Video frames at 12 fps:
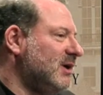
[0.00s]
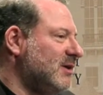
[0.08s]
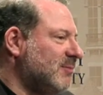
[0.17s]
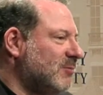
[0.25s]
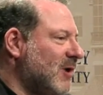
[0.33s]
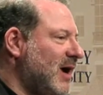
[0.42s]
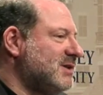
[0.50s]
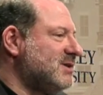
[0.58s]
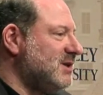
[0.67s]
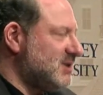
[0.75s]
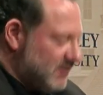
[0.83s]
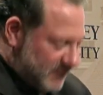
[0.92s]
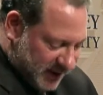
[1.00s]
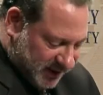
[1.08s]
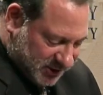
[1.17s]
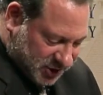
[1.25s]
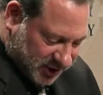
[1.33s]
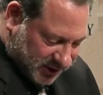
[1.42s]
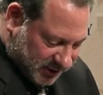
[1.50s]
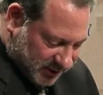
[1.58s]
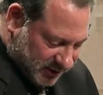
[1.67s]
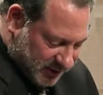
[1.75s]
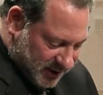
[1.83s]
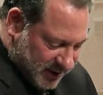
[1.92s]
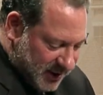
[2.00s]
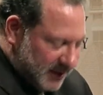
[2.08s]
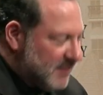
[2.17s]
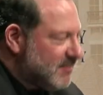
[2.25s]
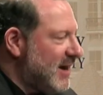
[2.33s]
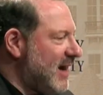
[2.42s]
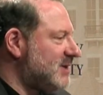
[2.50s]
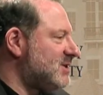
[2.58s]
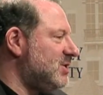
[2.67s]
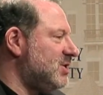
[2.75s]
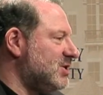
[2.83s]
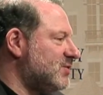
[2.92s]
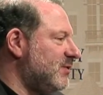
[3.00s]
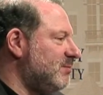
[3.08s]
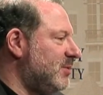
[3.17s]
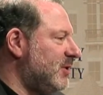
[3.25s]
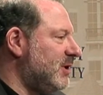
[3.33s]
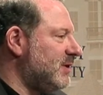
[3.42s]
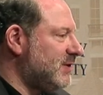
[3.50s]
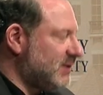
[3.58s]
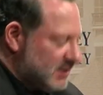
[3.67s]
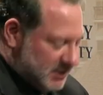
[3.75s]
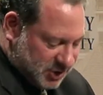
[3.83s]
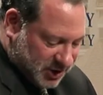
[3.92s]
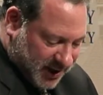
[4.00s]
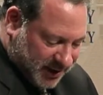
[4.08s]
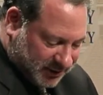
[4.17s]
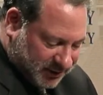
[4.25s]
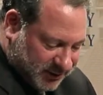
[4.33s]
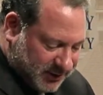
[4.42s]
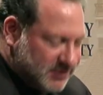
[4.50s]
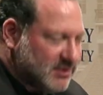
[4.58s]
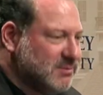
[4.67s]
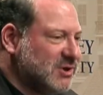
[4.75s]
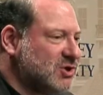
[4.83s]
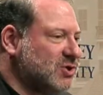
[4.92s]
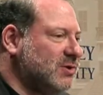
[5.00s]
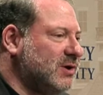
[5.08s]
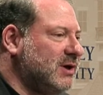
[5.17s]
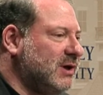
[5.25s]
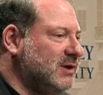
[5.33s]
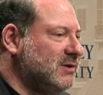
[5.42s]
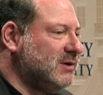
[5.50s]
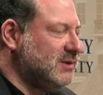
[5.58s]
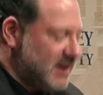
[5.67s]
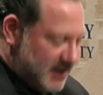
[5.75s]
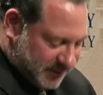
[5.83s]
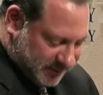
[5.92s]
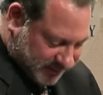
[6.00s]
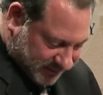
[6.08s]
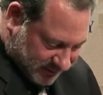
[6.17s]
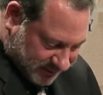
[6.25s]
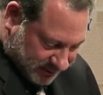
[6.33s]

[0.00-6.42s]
the process of aging and the passages from birth to childhood to maturity to death.